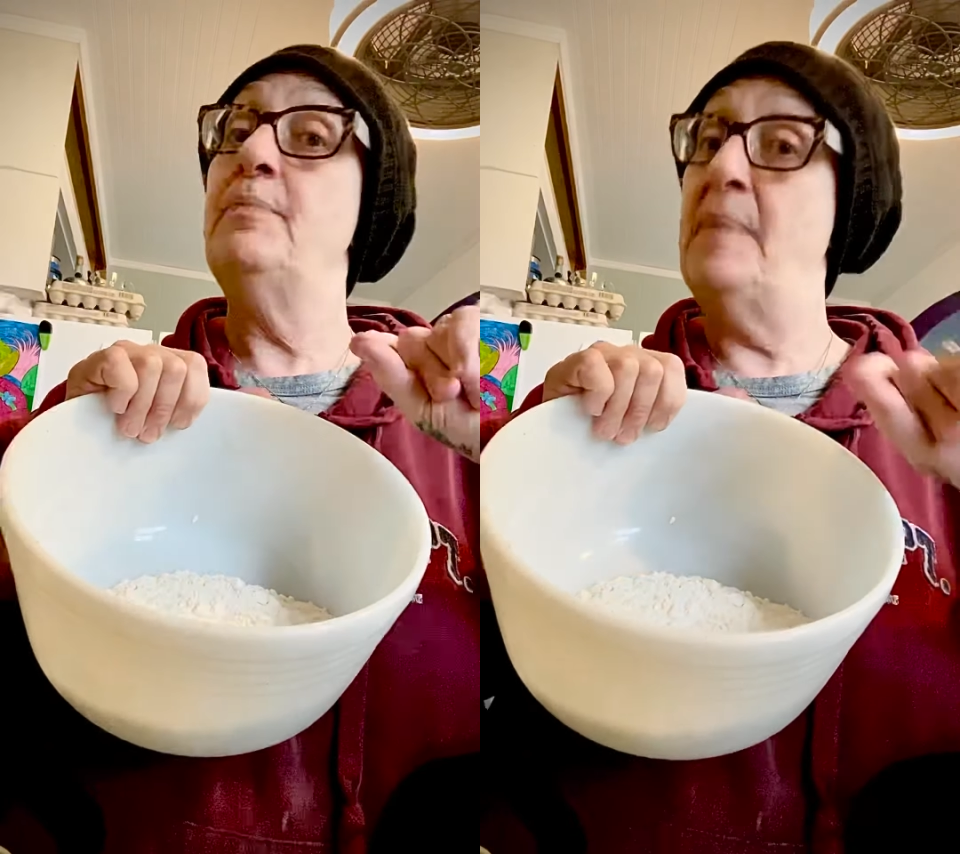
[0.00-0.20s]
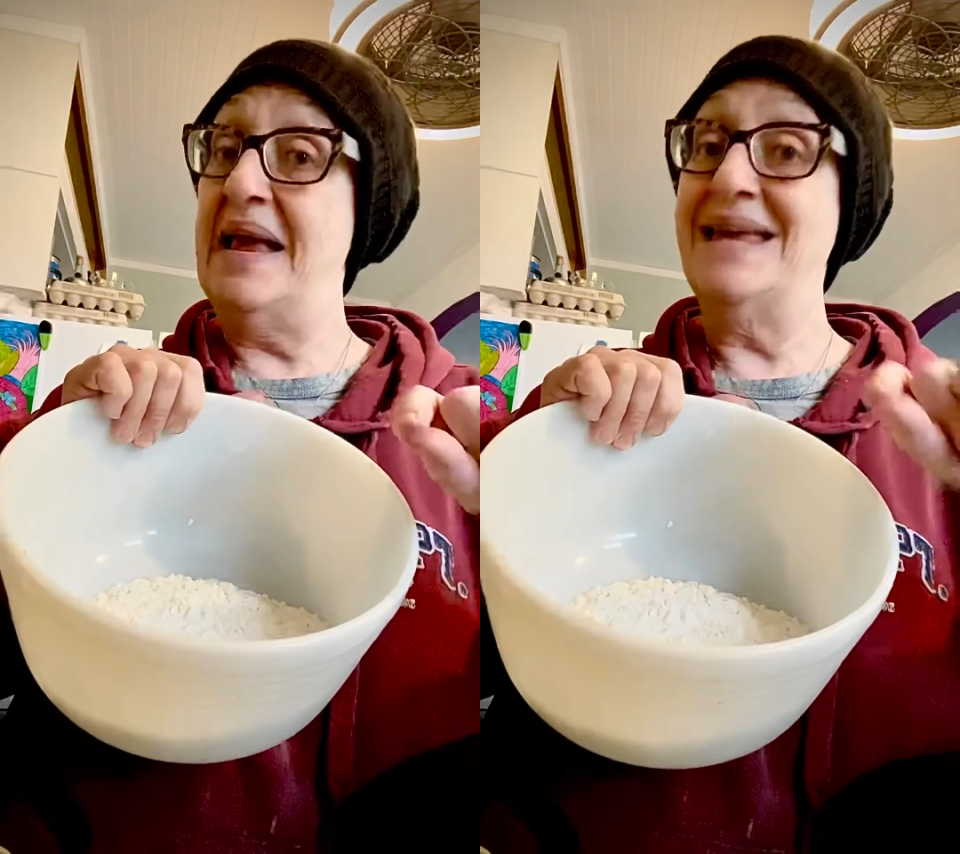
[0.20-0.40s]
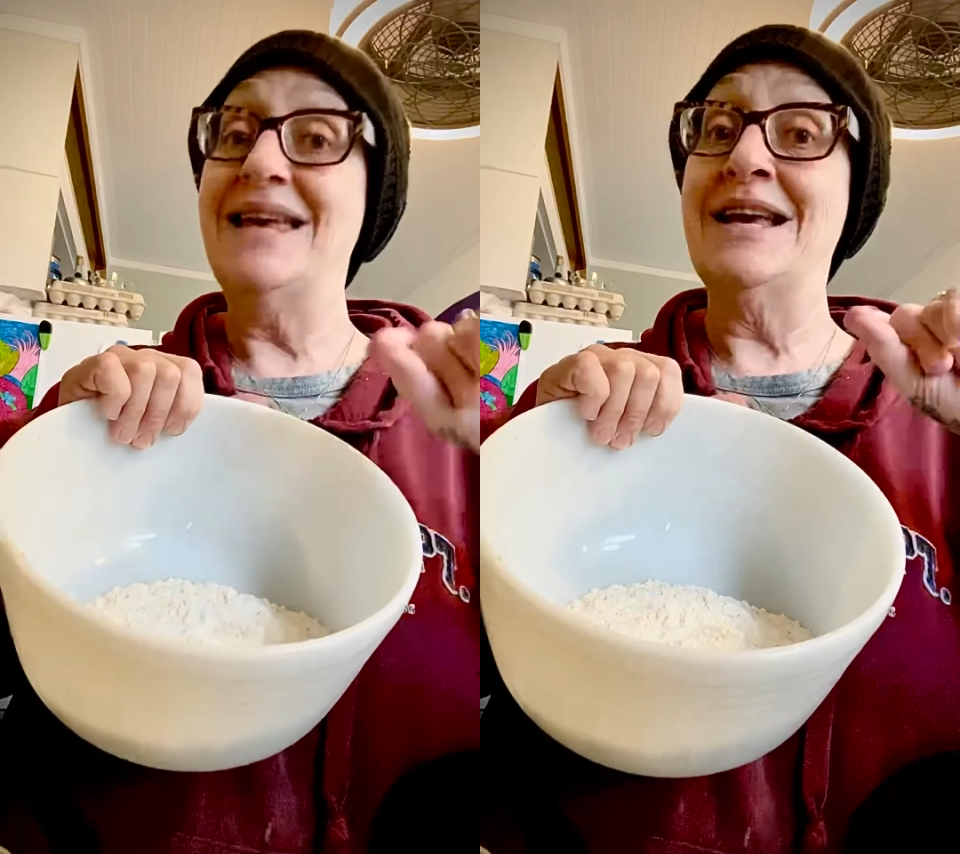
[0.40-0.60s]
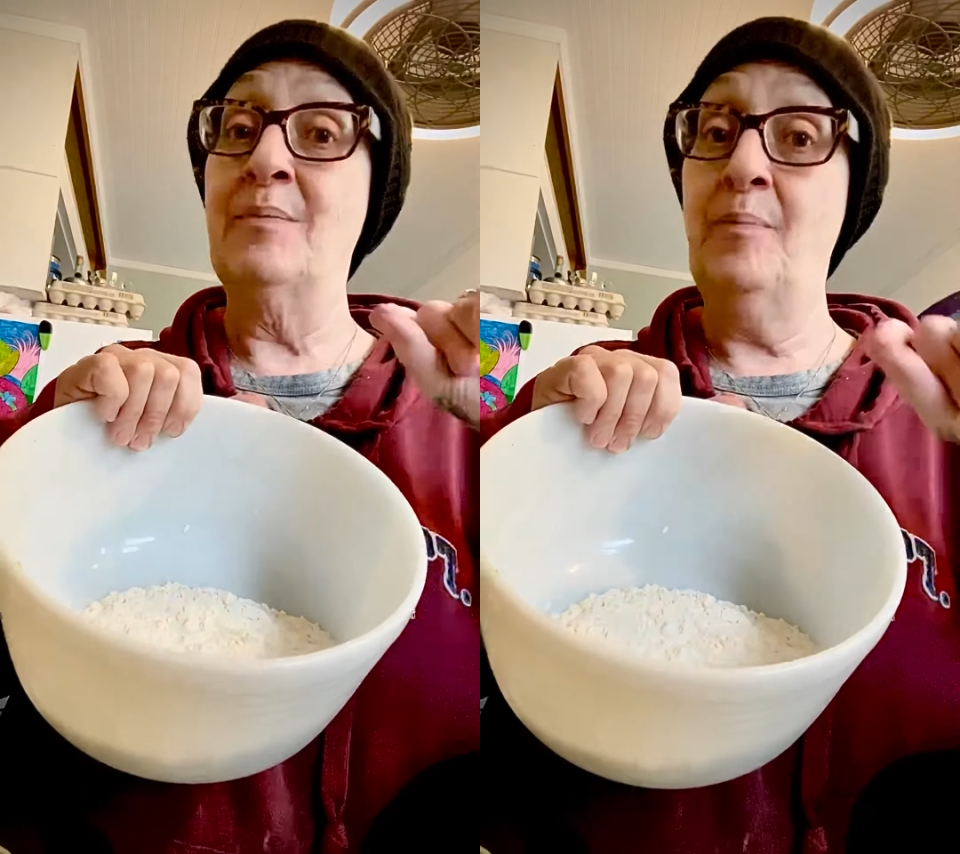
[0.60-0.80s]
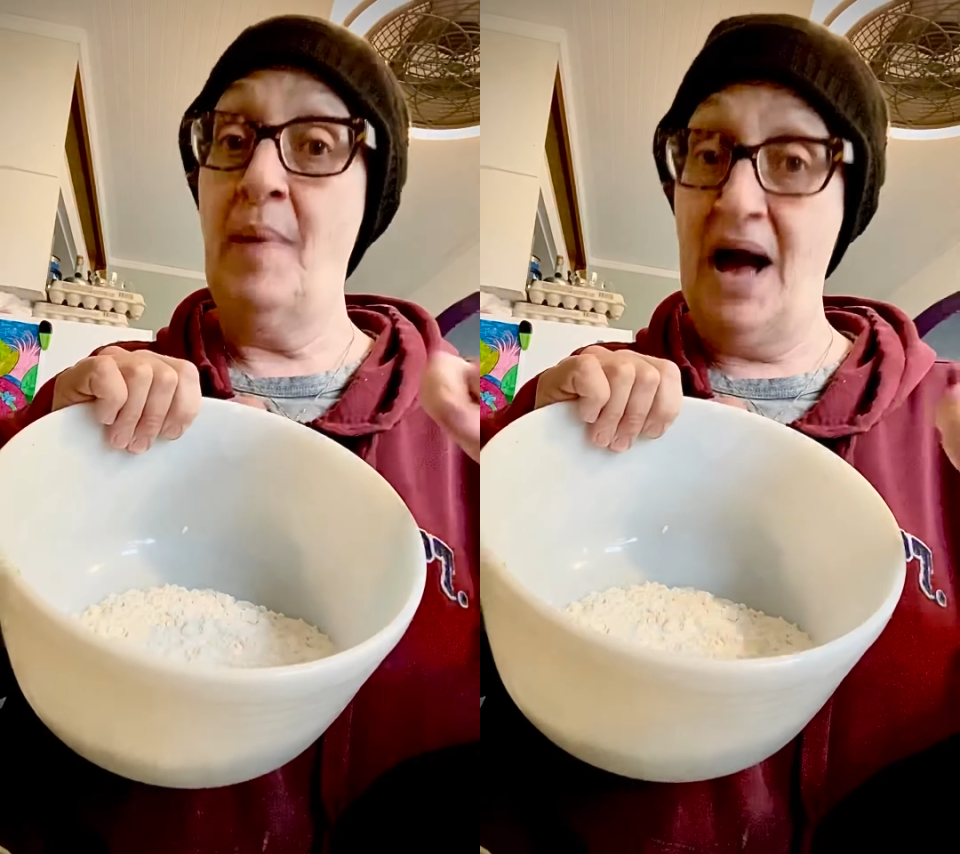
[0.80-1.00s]

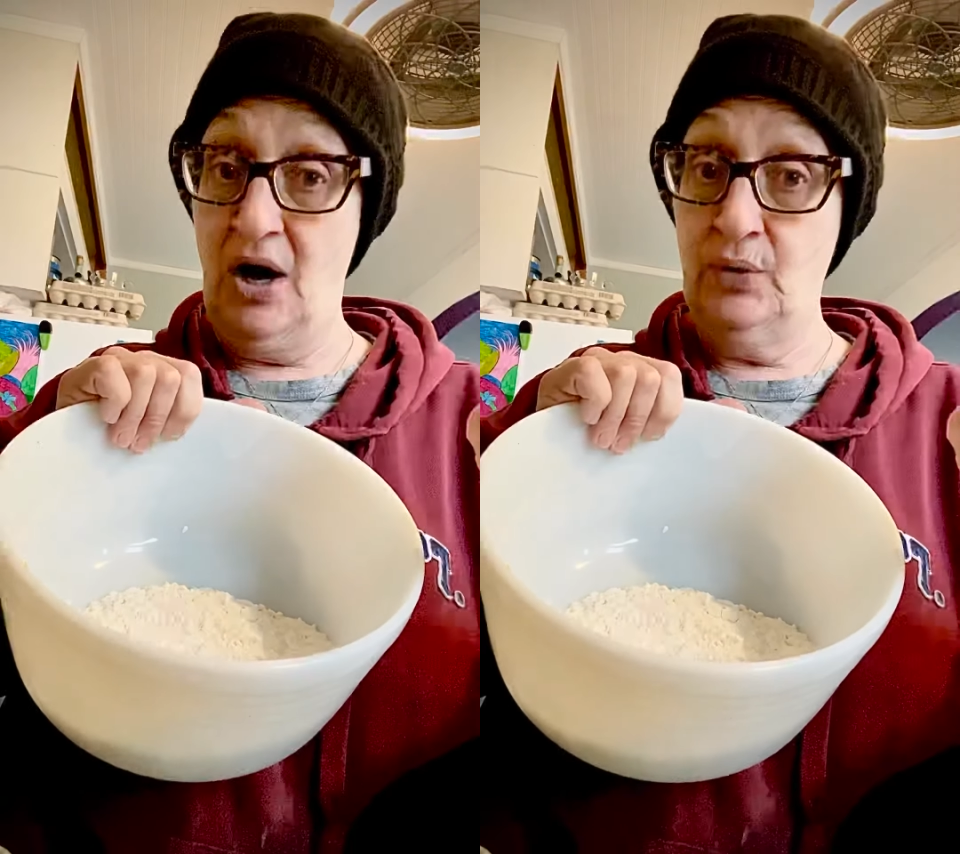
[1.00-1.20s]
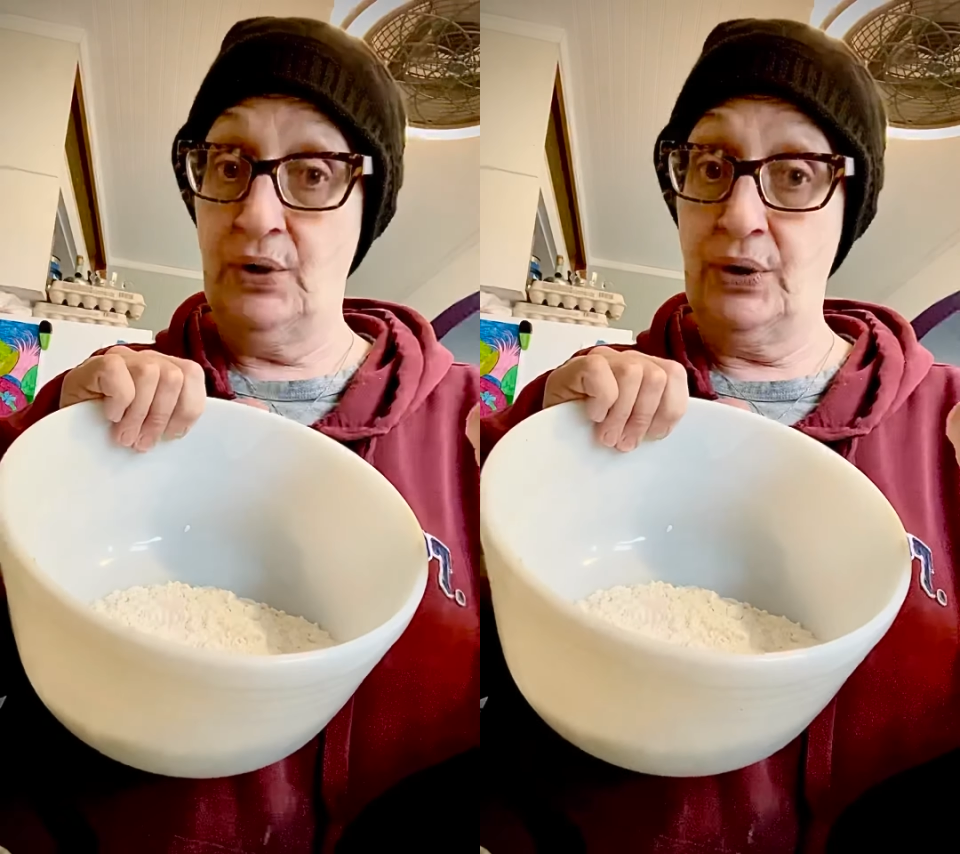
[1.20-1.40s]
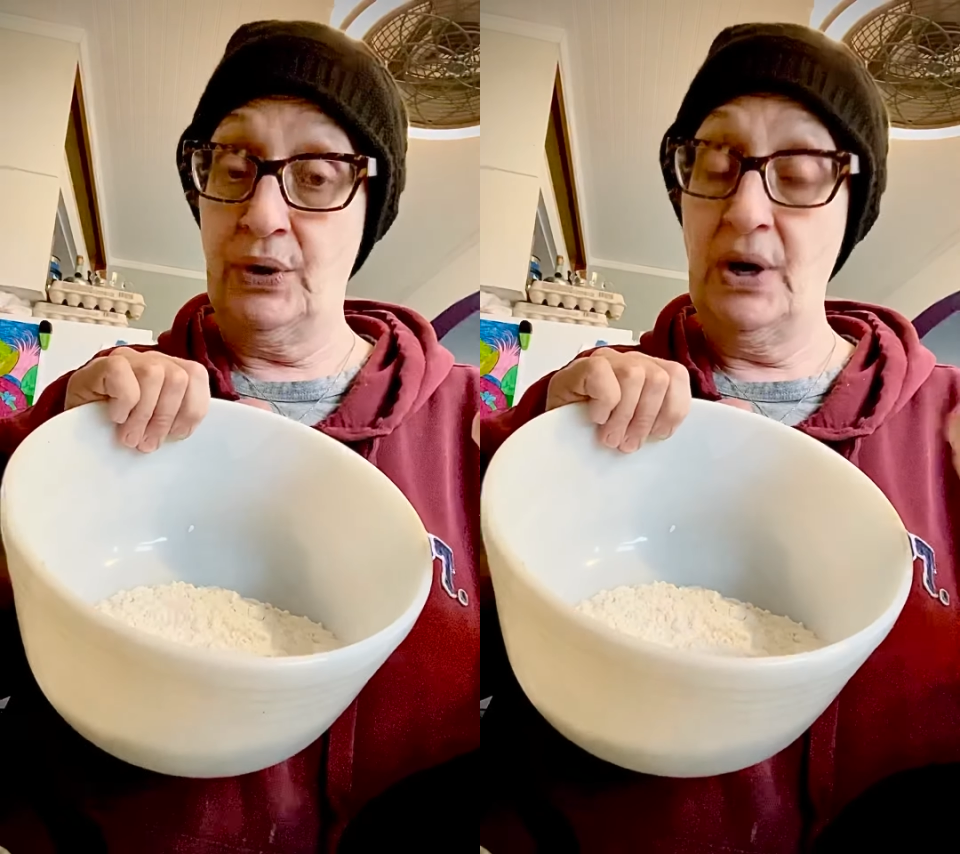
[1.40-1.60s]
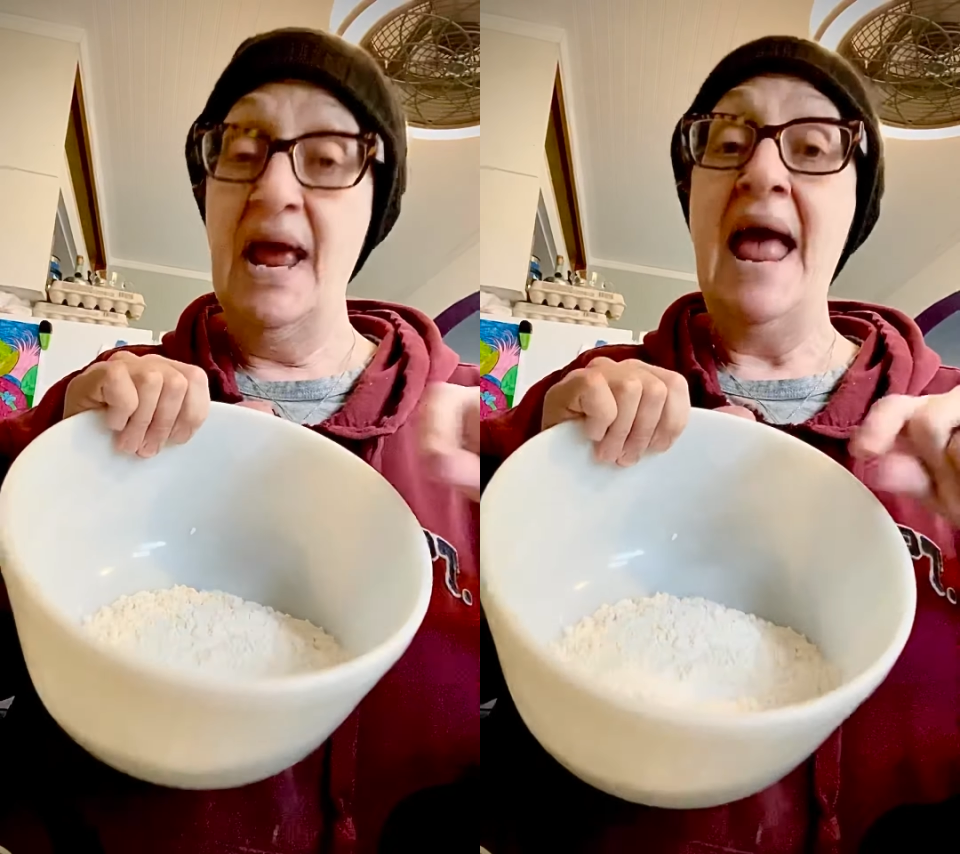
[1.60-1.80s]
baking powder